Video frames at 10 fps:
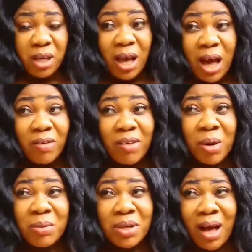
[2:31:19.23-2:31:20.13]
I'll
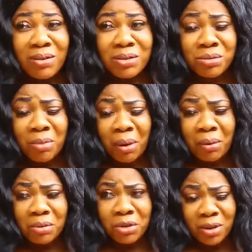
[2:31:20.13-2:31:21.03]
come to your house tomorrow.
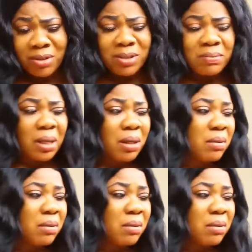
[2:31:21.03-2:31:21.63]
Trust me.